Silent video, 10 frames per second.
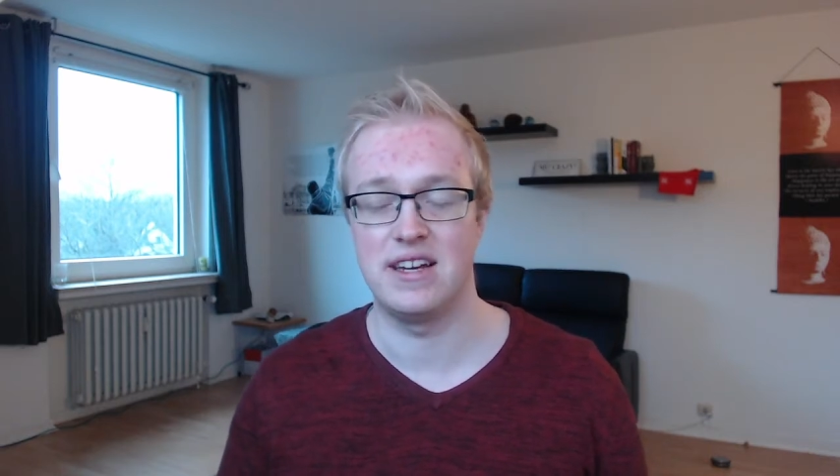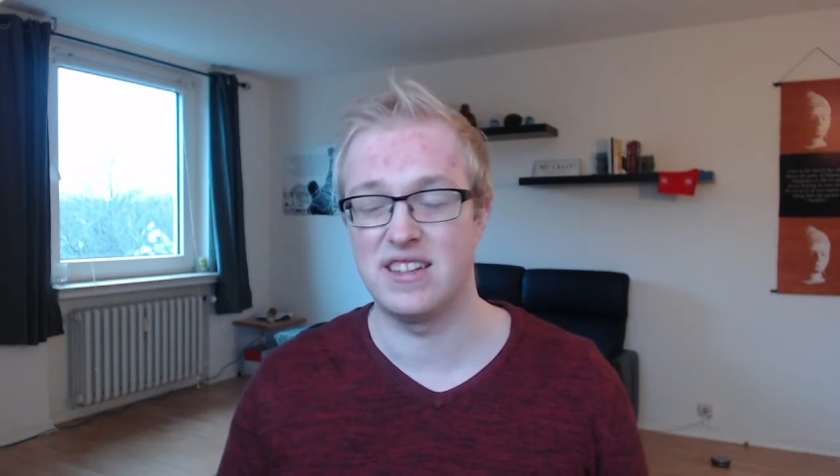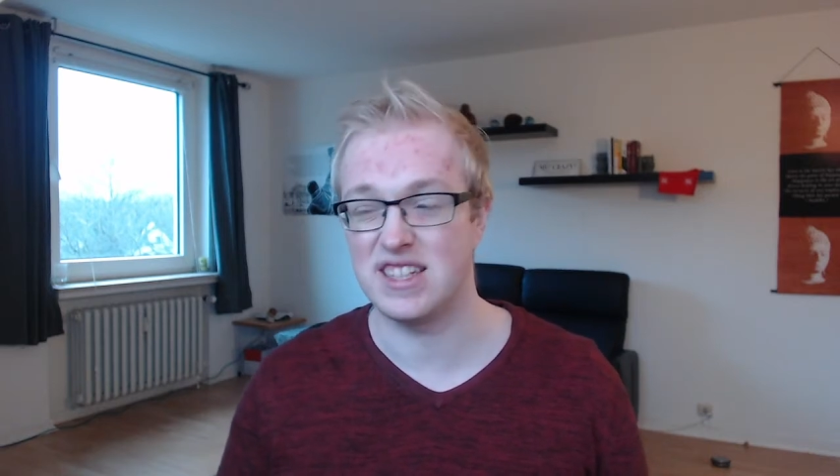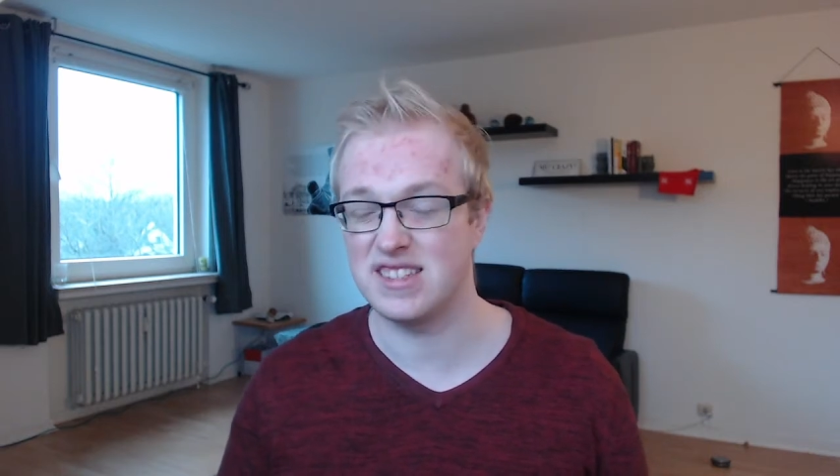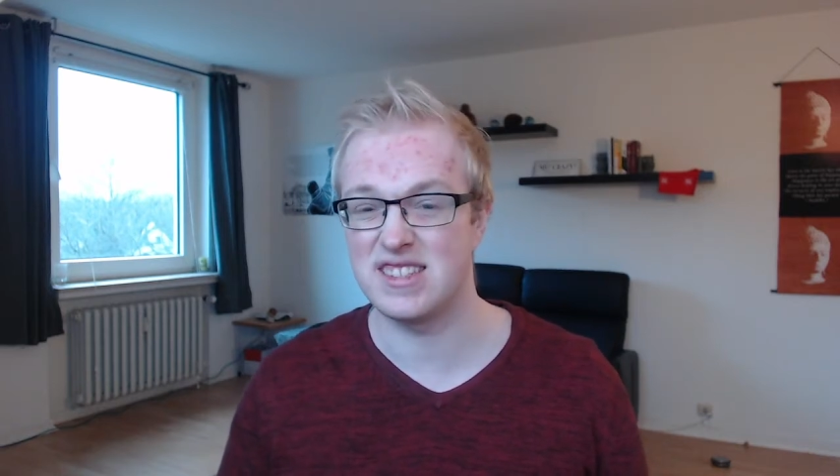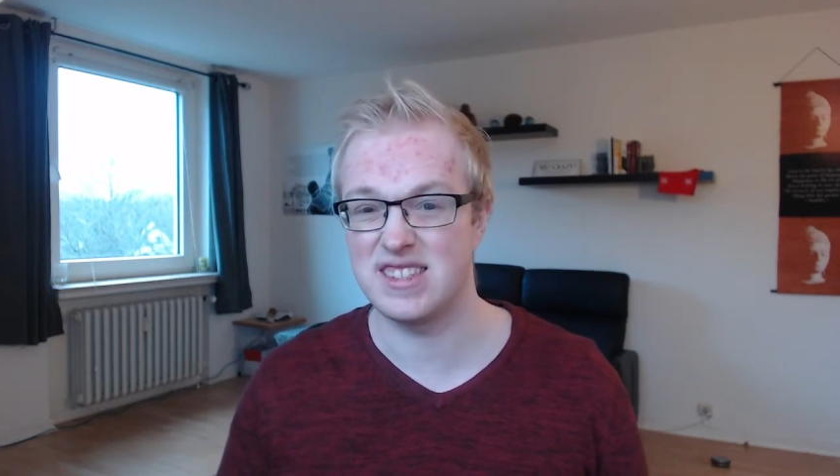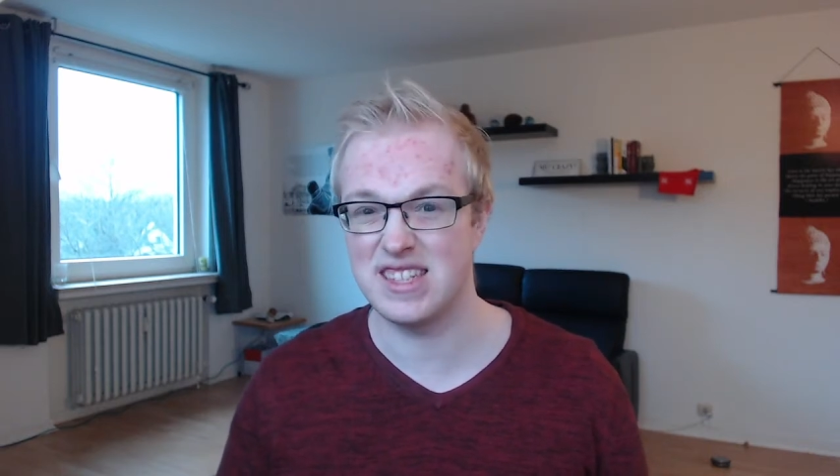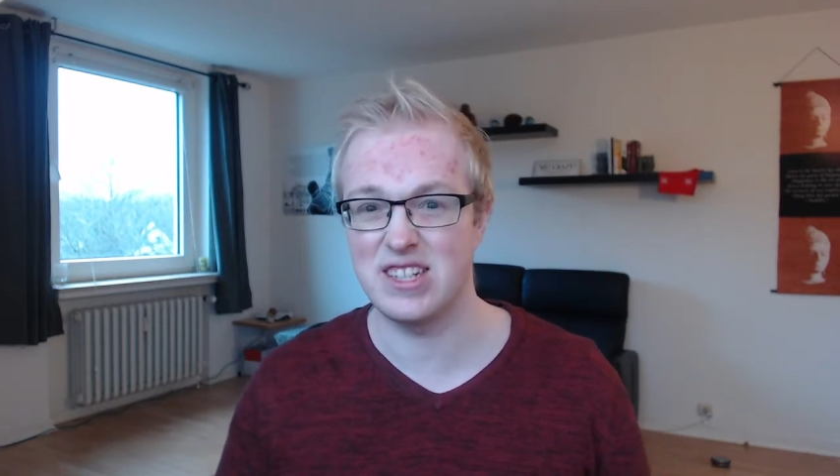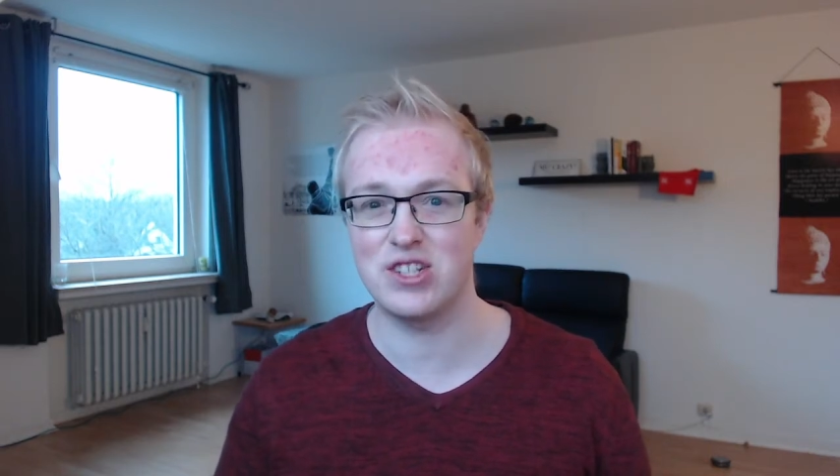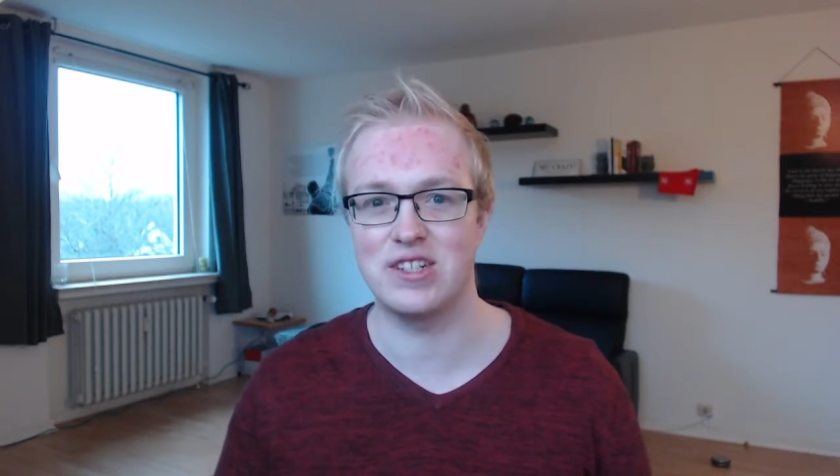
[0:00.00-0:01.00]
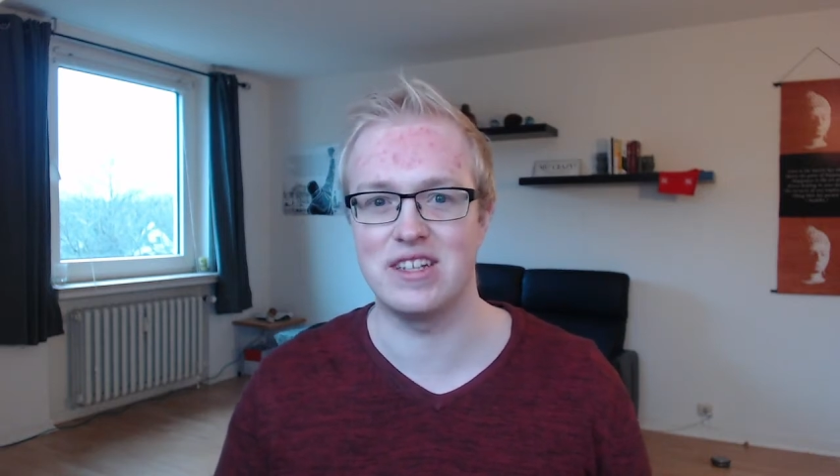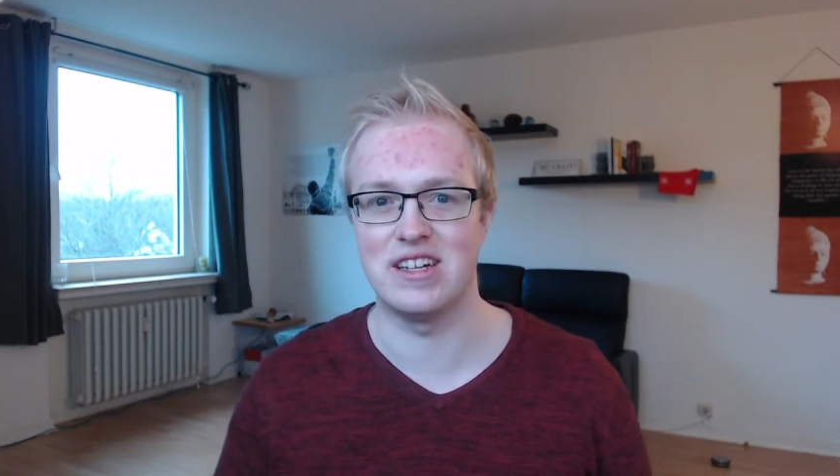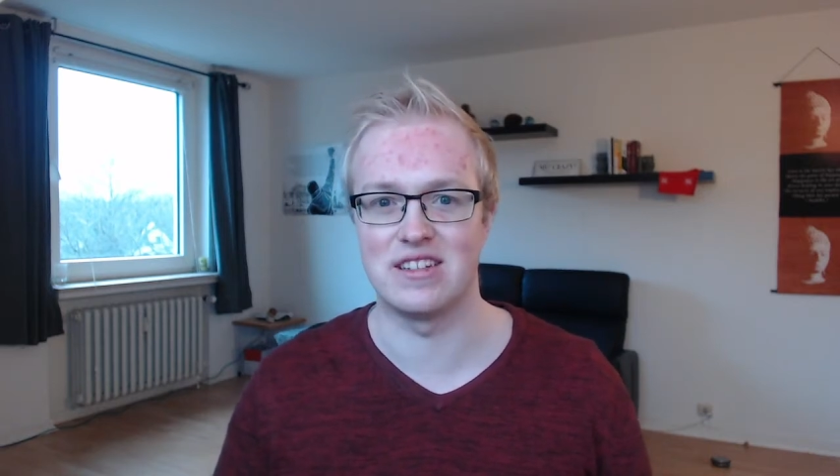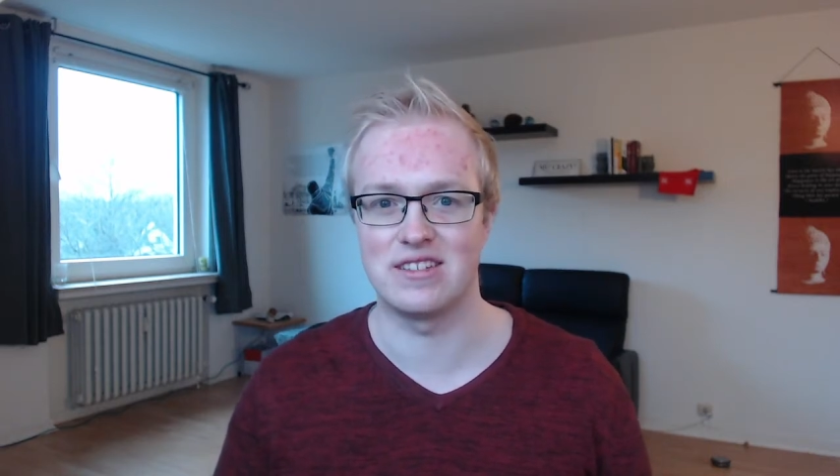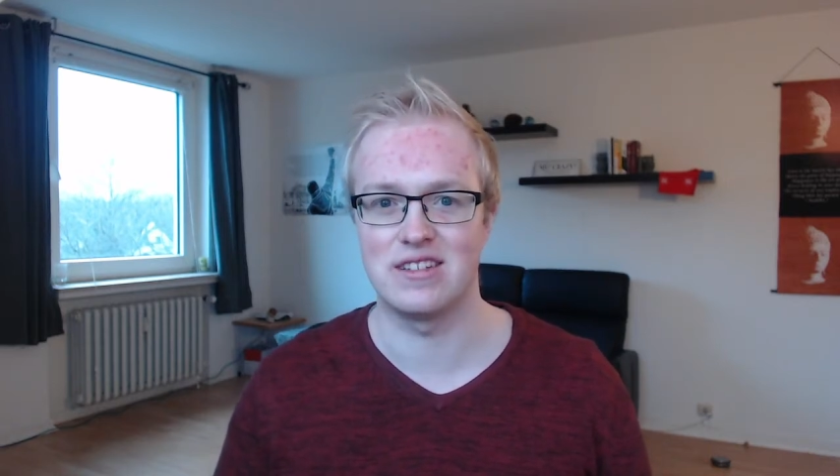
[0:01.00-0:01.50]
That's essentially
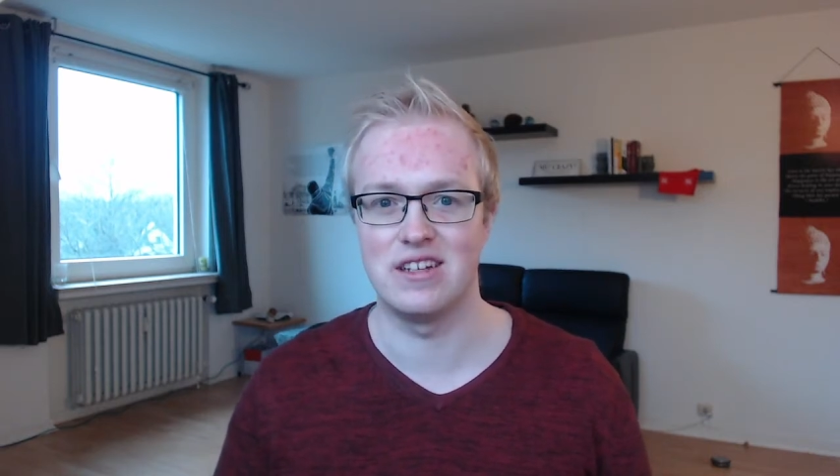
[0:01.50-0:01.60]
it.